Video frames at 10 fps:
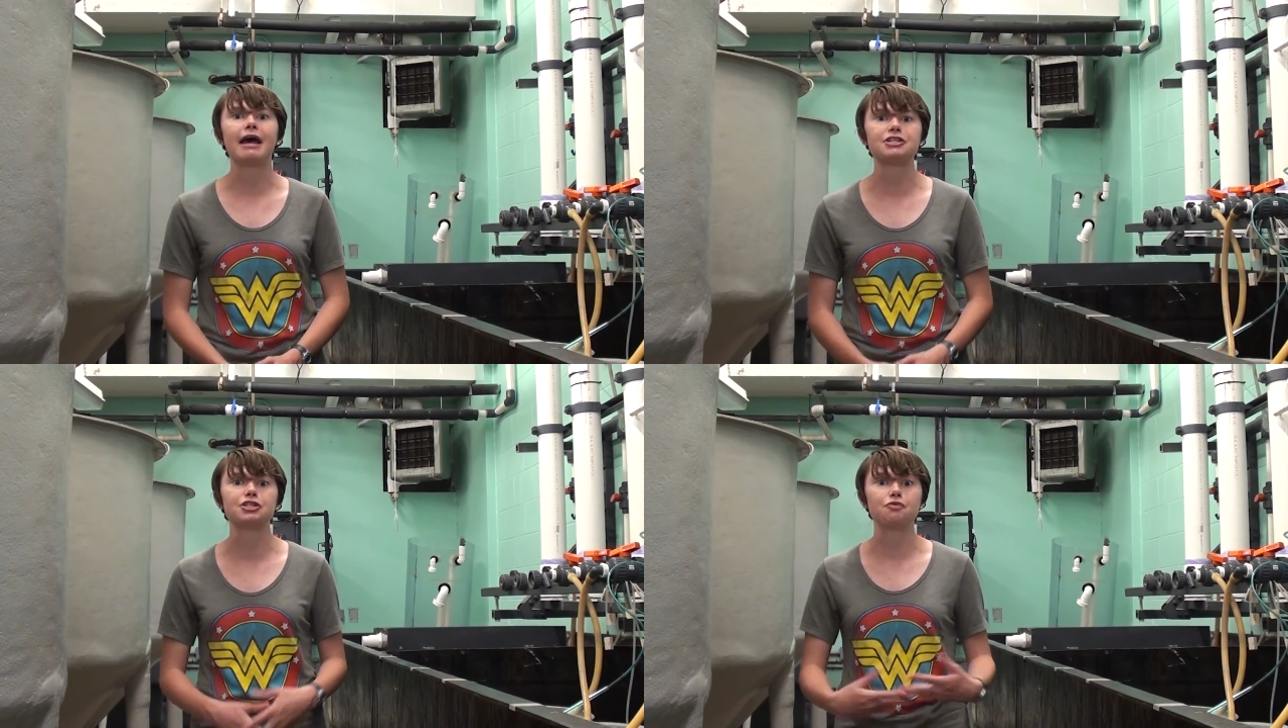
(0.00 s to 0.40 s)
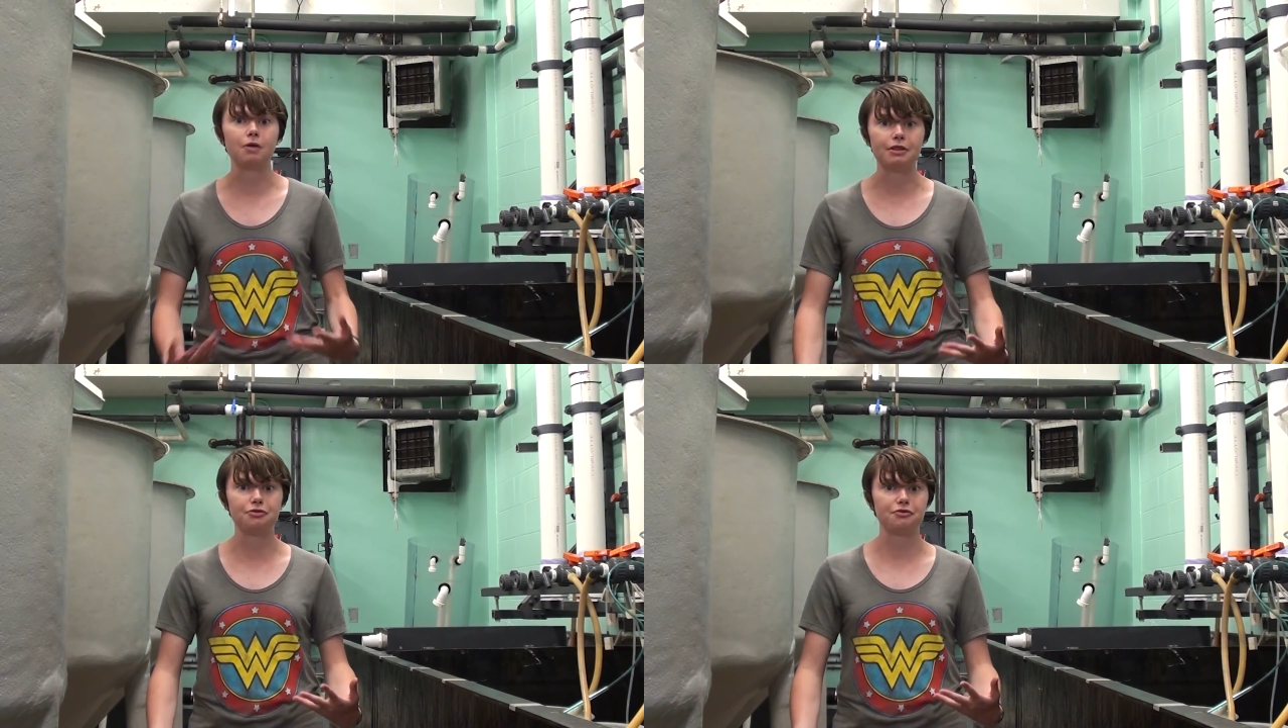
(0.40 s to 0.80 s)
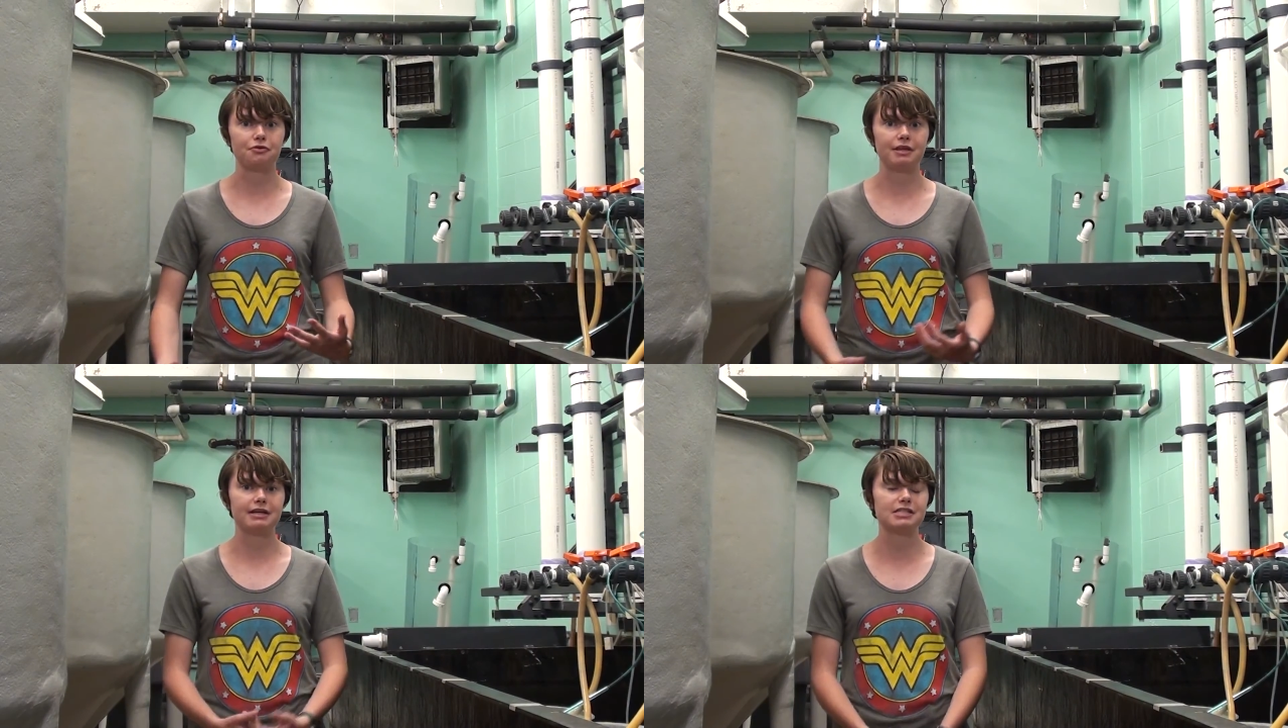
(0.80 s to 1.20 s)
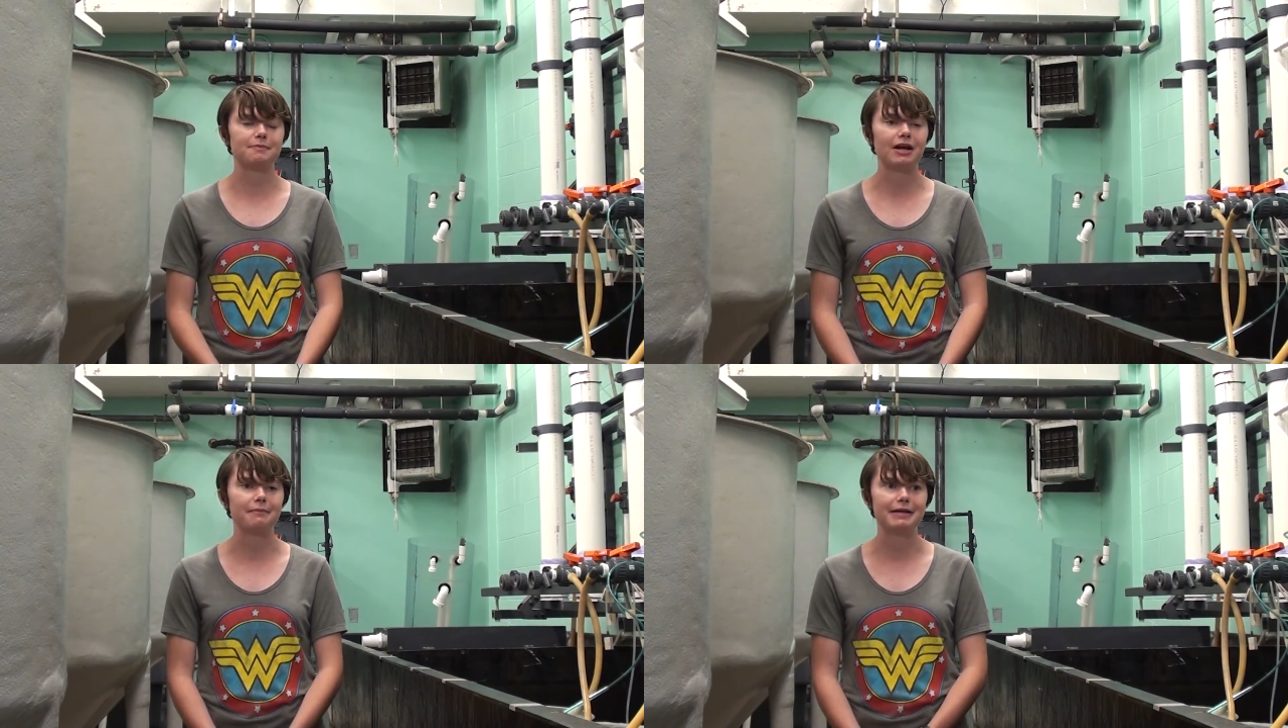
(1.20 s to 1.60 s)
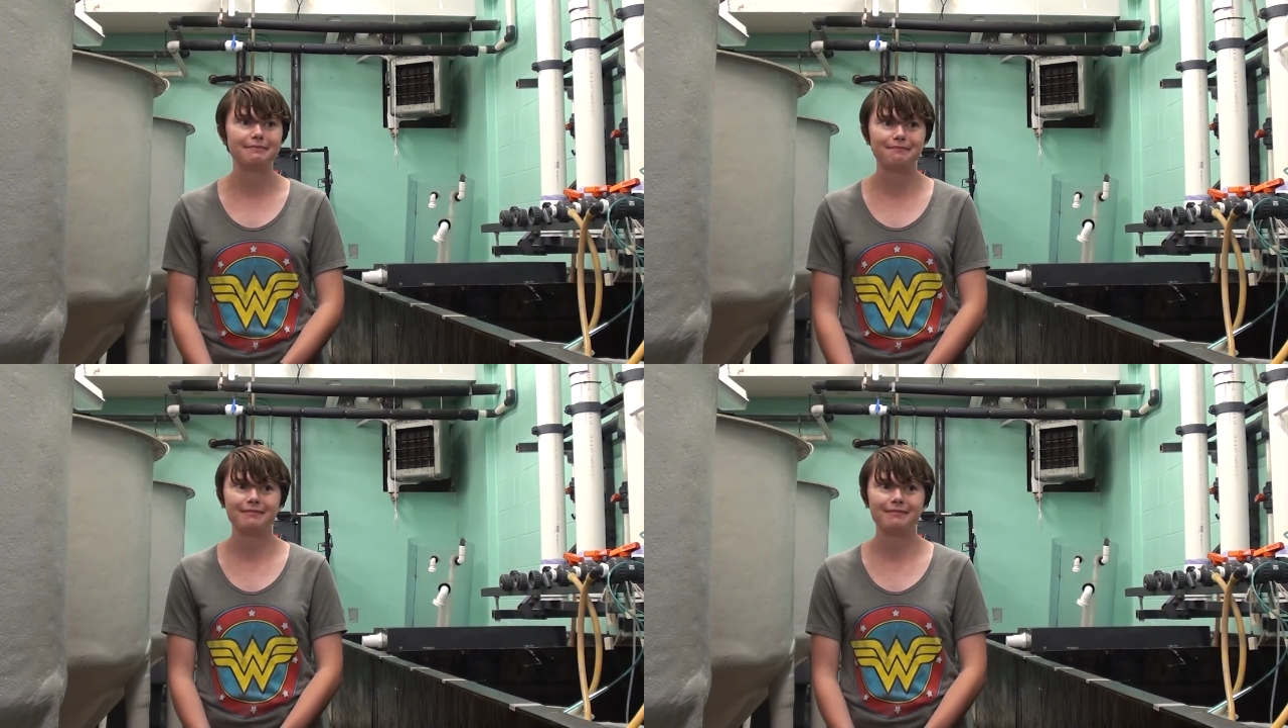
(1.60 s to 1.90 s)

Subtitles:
and actually run through the experiment.